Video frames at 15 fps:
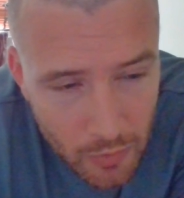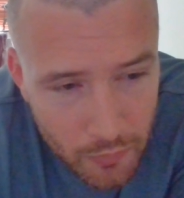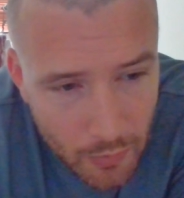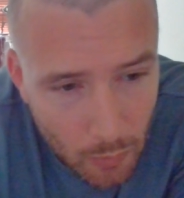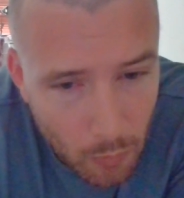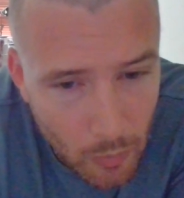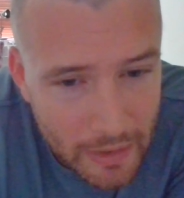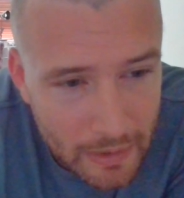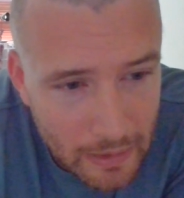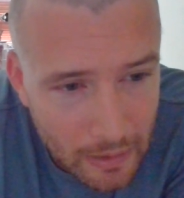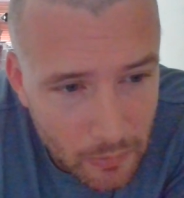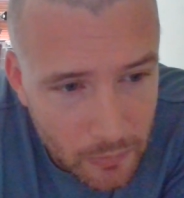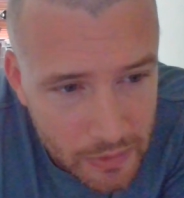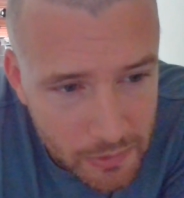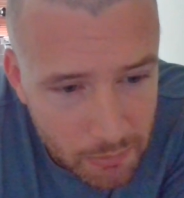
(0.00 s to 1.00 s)
That we
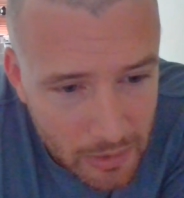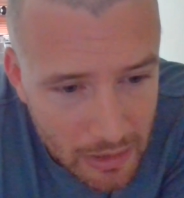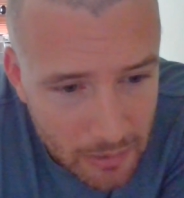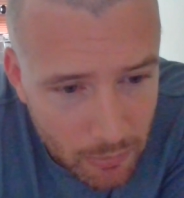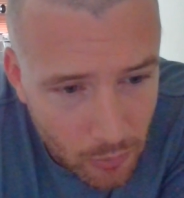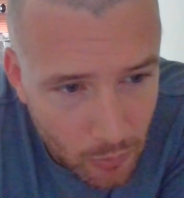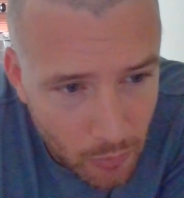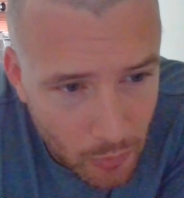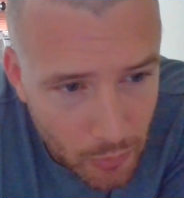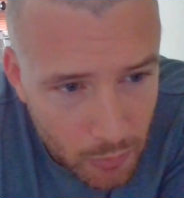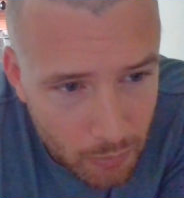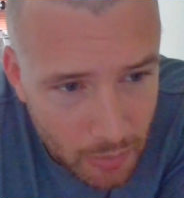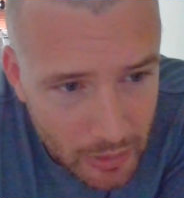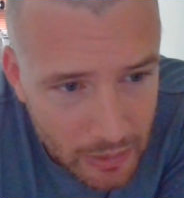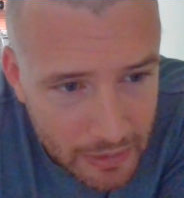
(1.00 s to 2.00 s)
allow these people who
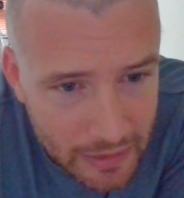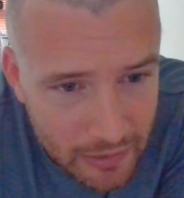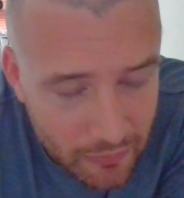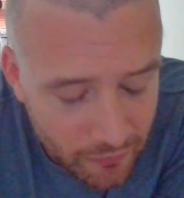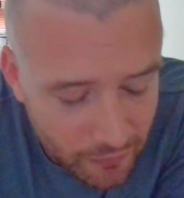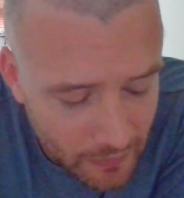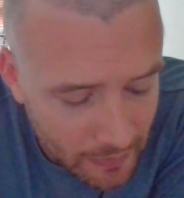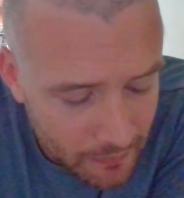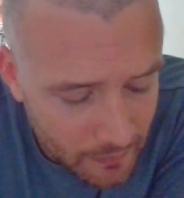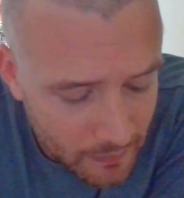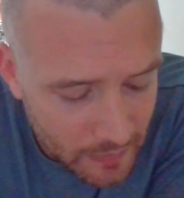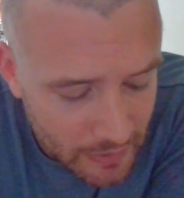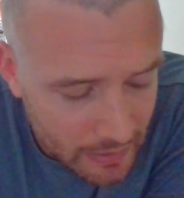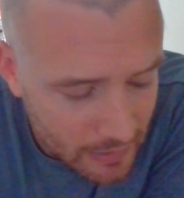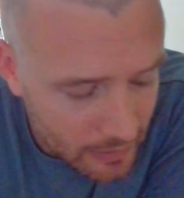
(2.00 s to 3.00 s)
believe that
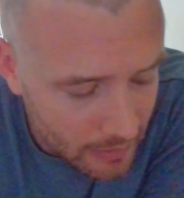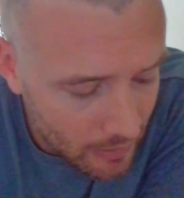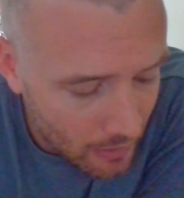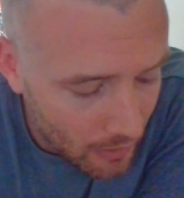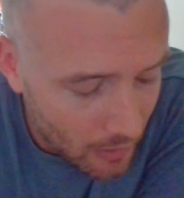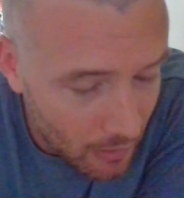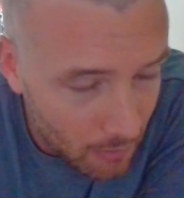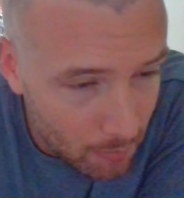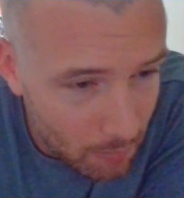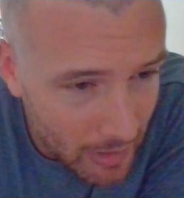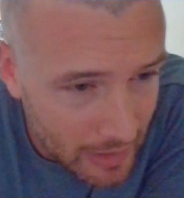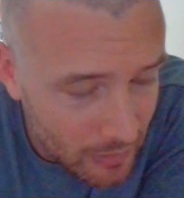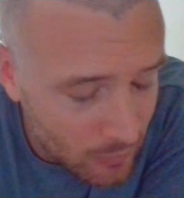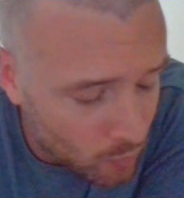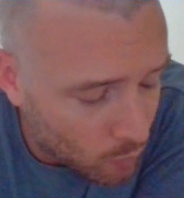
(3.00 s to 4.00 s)
the
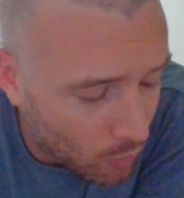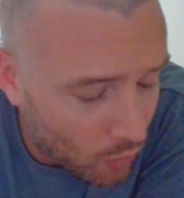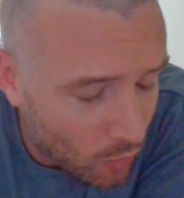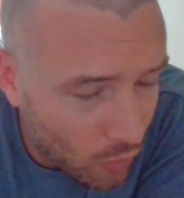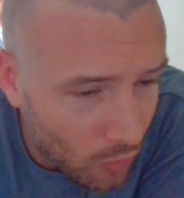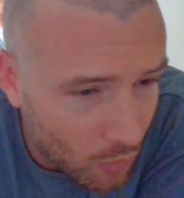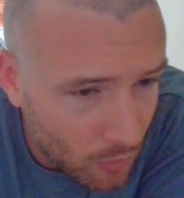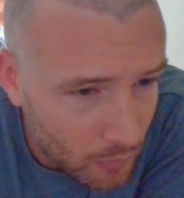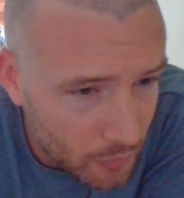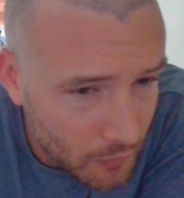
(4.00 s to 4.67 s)
main war,